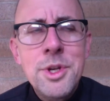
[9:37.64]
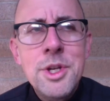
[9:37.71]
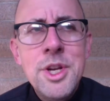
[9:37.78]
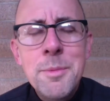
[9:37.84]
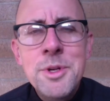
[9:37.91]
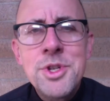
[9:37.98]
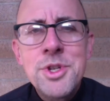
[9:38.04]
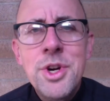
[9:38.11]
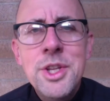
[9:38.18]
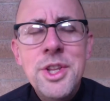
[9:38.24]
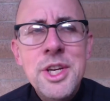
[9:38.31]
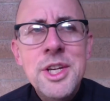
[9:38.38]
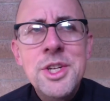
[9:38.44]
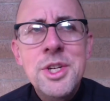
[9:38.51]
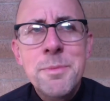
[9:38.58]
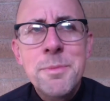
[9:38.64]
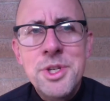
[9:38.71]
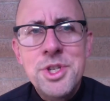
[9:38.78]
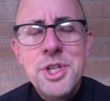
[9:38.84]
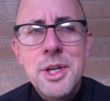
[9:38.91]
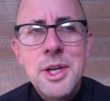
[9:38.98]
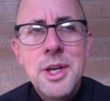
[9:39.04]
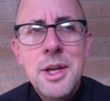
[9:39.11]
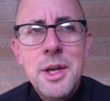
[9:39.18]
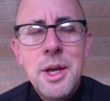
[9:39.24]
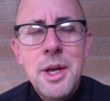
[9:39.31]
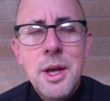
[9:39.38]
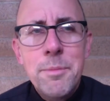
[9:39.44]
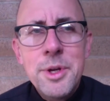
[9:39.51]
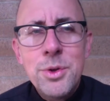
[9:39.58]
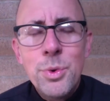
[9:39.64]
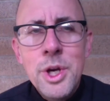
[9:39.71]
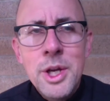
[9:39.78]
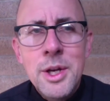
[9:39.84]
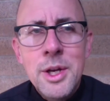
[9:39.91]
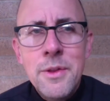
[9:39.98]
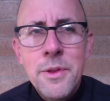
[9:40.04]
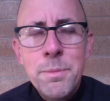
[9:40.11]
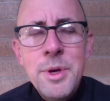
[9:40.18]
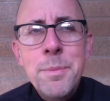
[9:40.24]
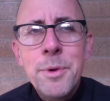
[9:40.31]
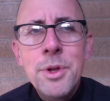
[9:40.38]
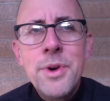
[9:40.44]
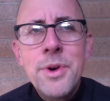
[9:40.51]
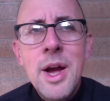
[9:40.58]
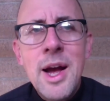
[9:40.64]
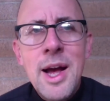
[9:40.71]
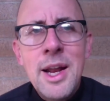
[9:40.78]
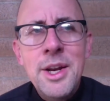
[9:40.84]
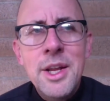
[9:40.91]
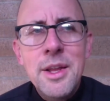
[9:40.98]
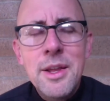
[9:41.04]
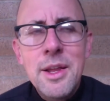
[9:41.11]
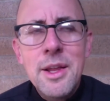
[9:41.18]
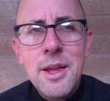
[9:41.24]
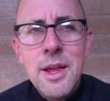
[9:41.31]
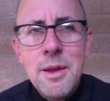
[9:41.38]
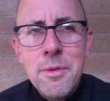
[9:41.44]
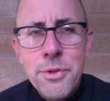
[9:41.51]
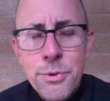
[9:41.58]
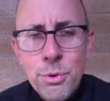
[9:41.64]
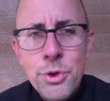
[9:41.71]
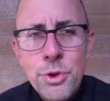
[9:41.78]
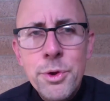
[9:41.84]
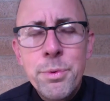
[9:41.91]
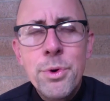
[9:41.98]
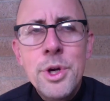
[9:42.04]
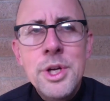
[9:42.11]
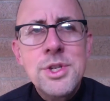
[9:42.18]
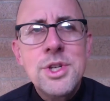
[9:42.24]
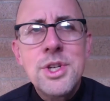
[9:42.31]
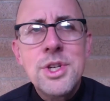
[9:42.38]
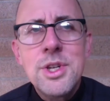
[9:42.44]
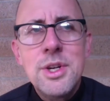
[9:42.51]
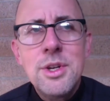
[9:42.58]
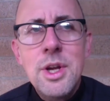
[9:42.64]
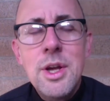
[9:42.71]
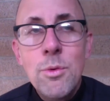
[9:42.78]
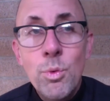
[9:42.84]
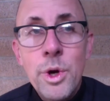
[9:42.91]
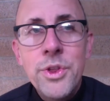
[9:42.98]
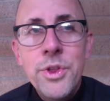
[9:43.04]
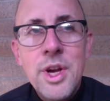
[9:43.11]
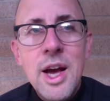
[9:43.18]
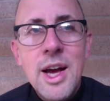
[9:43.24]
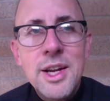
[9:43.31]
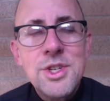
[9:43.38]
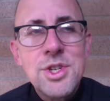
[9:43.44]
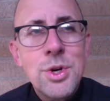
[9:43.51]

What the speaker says: demonstrate the intimacy between the people of God through the priest with God.